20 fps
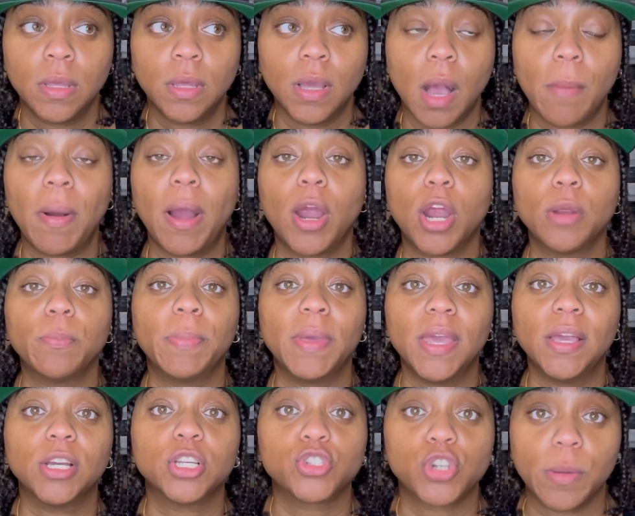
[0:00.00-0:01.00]
about her
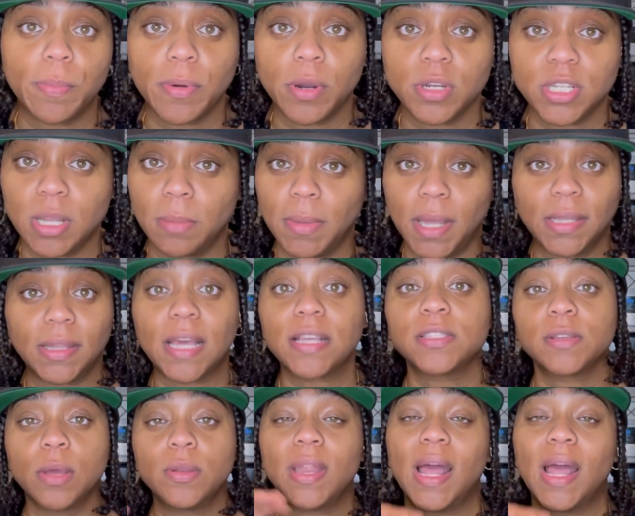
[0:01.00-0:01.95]
being a stripper or something like that.